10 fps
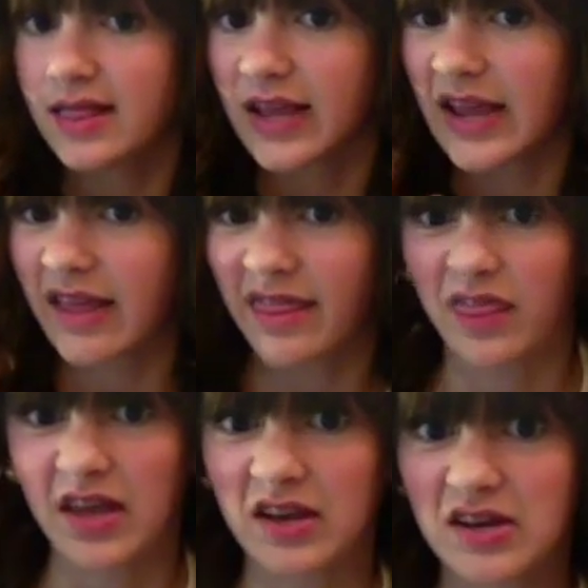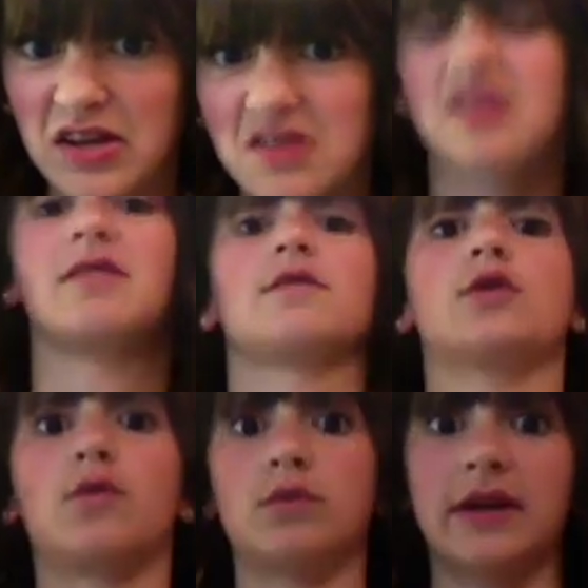like thickness, if you
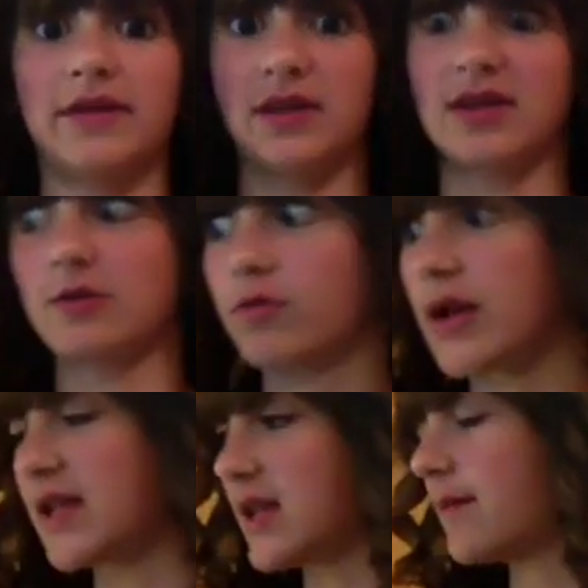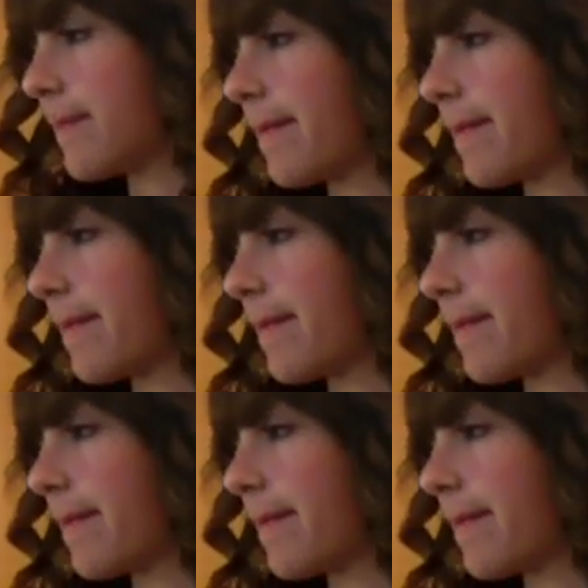don't want it this crazy,